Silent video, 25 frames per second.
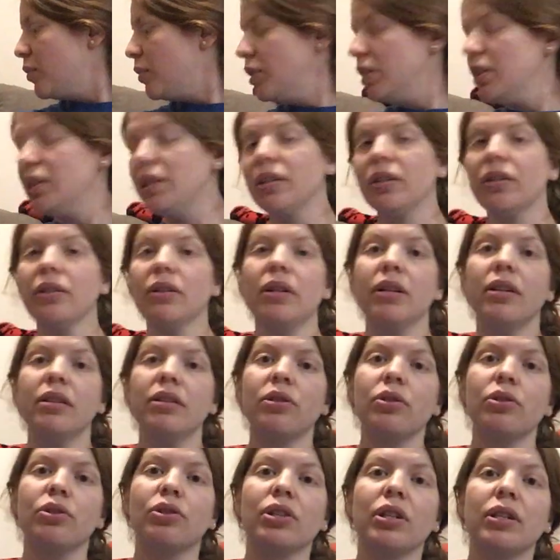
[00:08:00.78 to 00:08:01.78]
one here
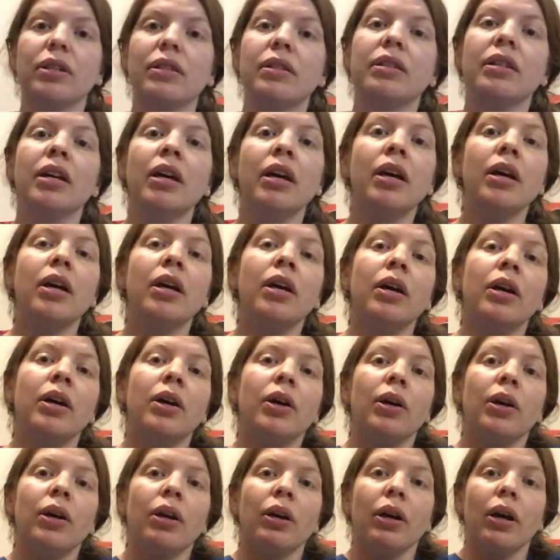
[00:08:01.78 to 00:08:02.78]
is just
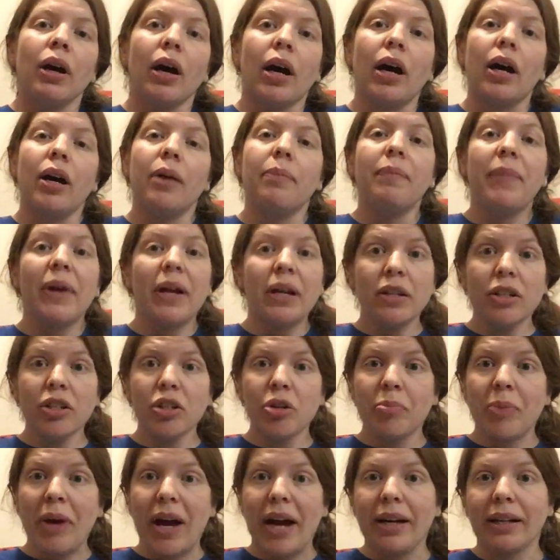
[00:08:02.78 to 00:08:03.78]
bending your
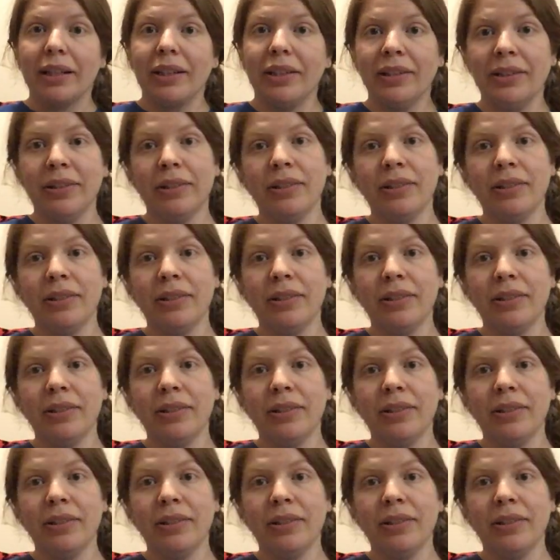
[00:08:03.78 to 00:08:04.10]
back.